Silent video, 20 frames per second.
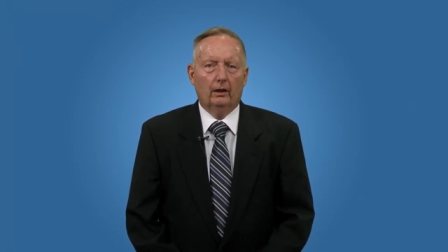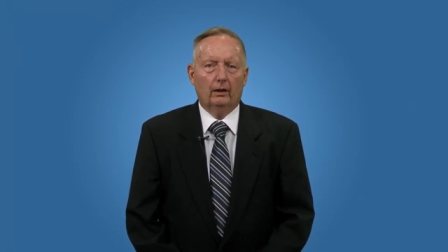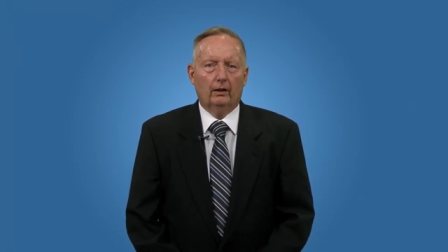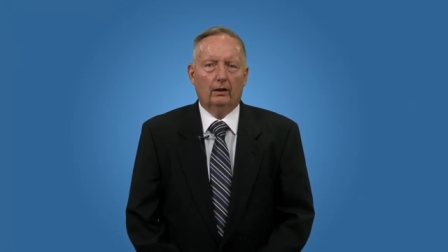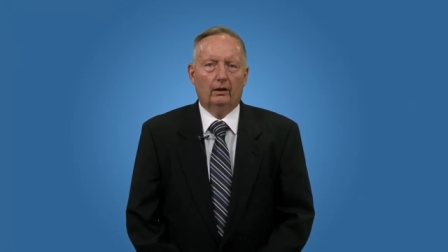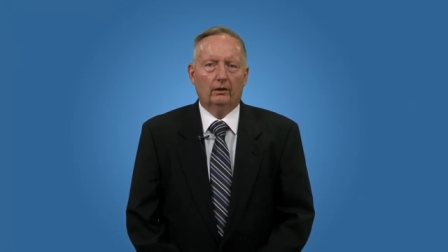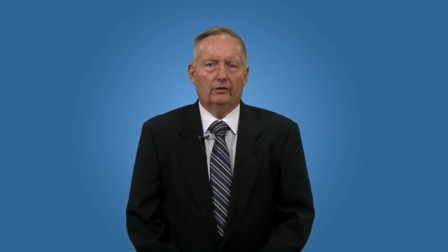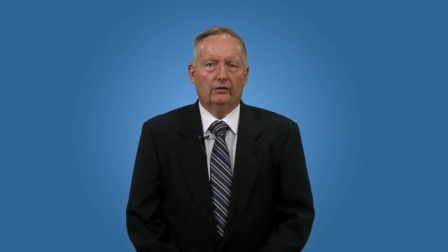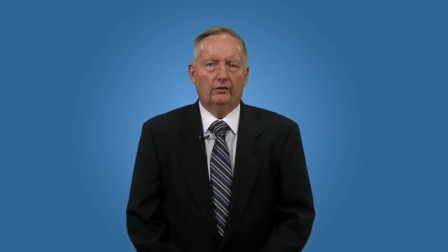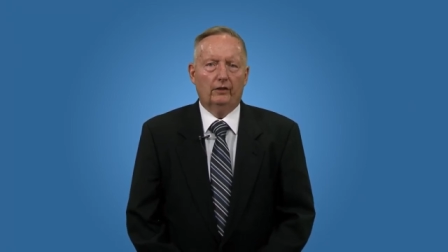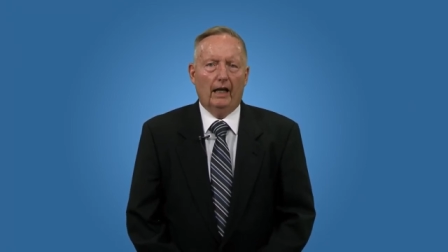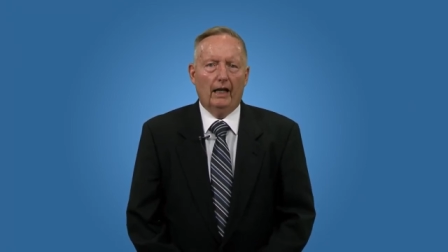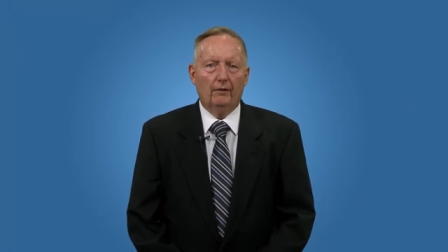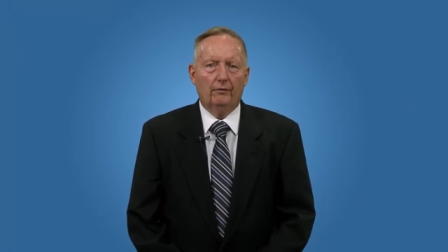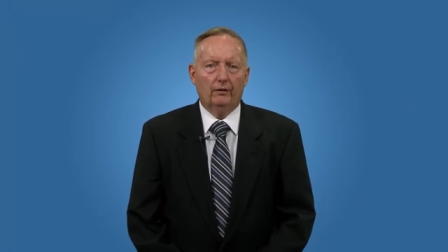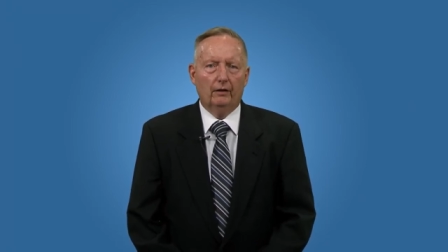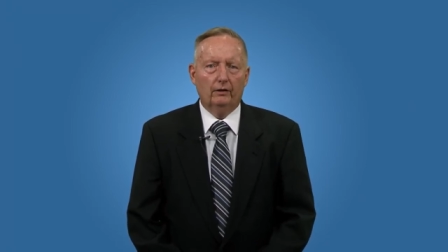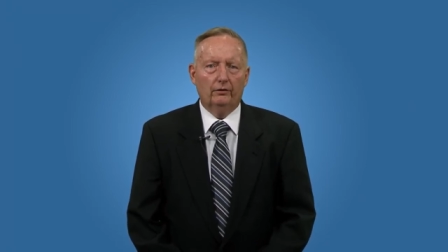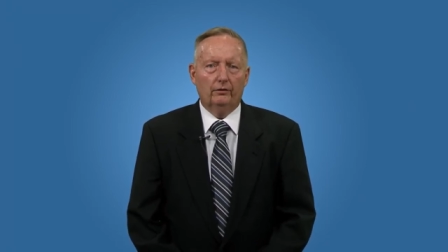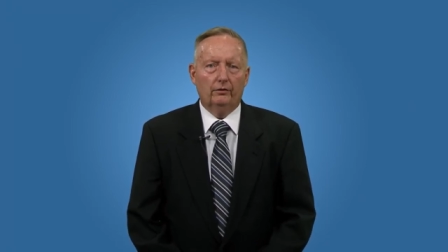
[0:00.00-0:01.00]
the
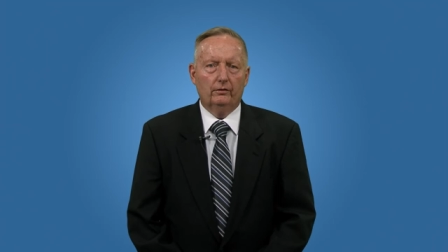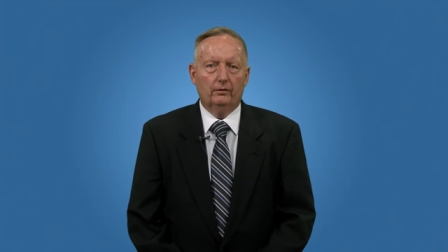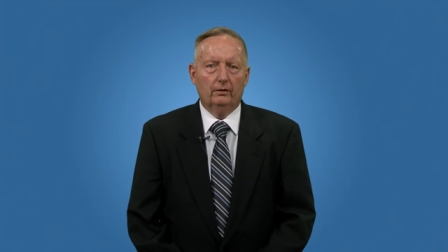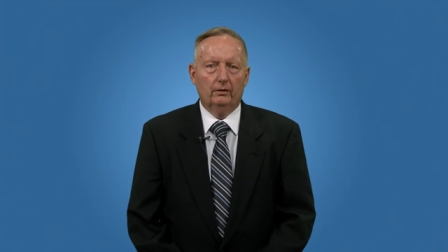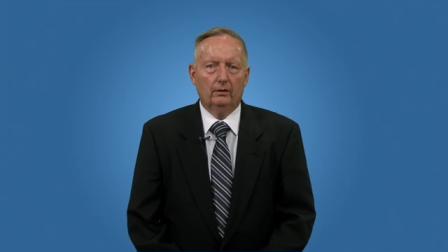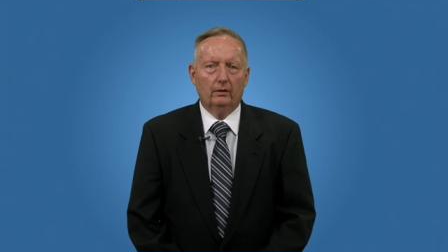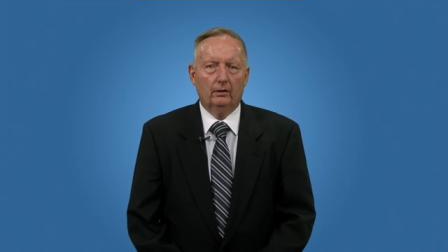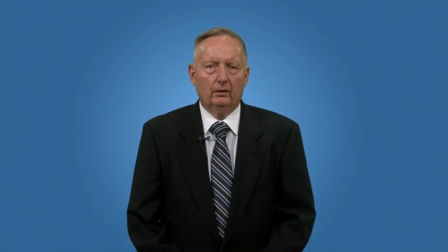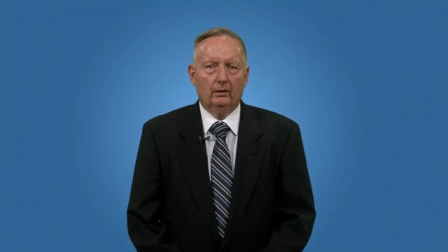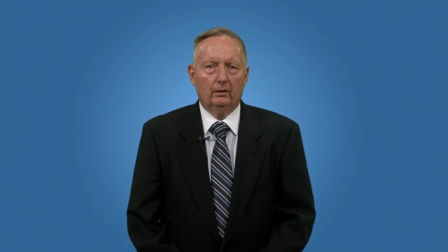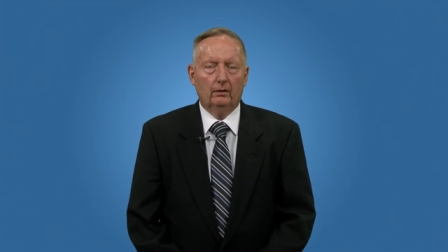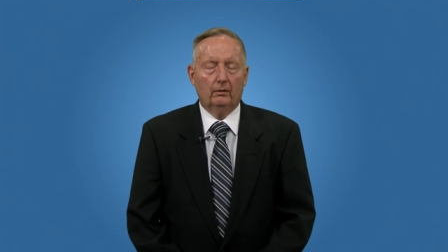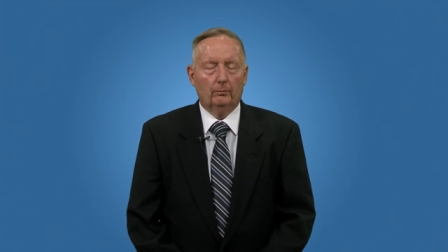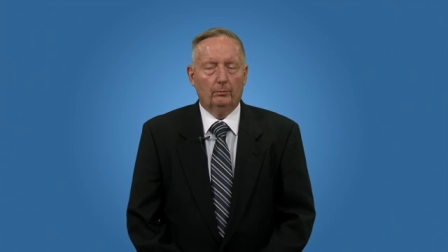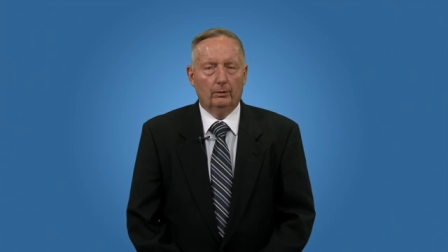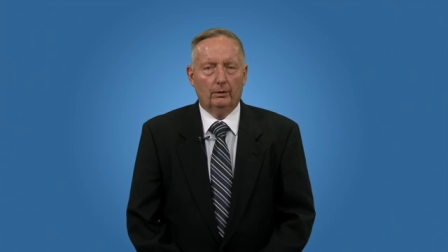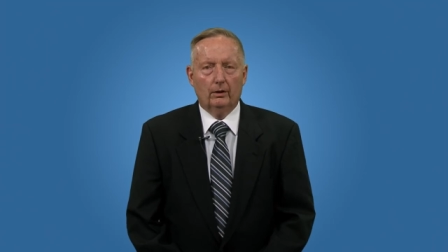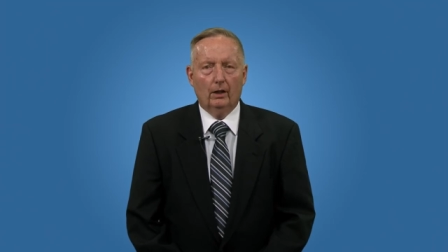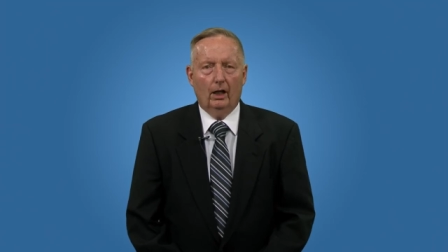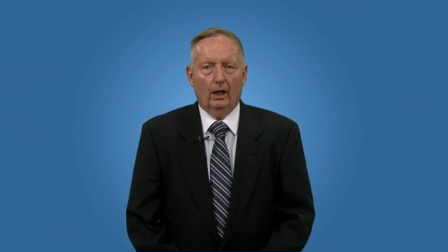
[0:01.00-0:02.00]
safest
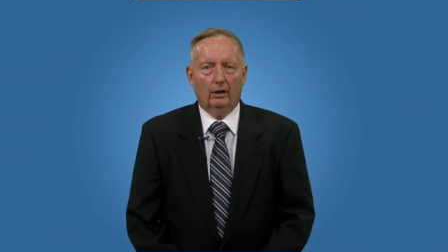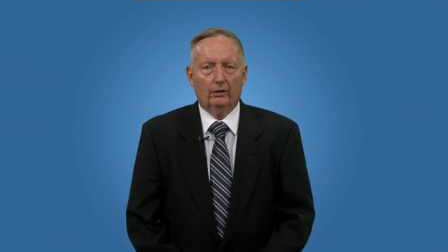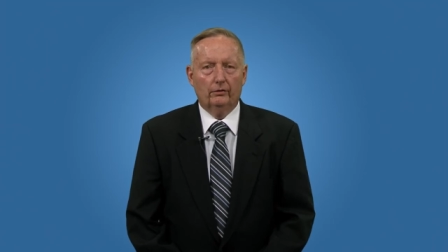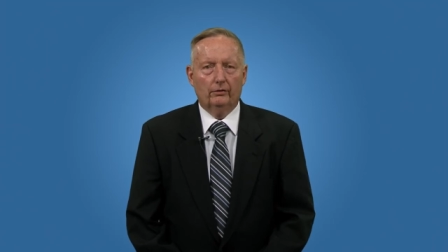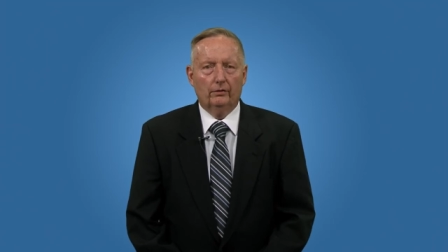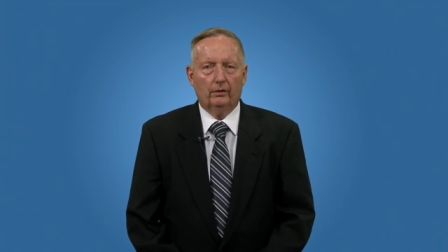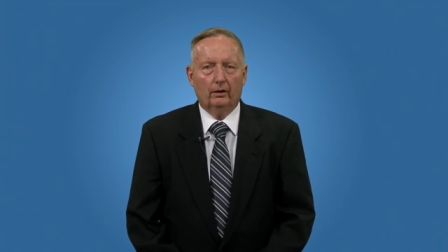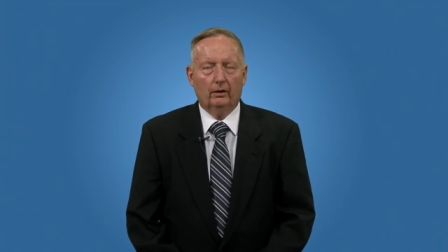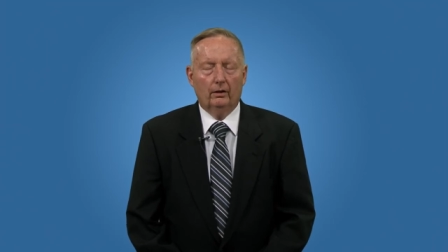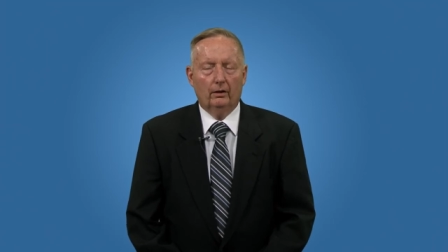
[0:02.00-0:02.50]
because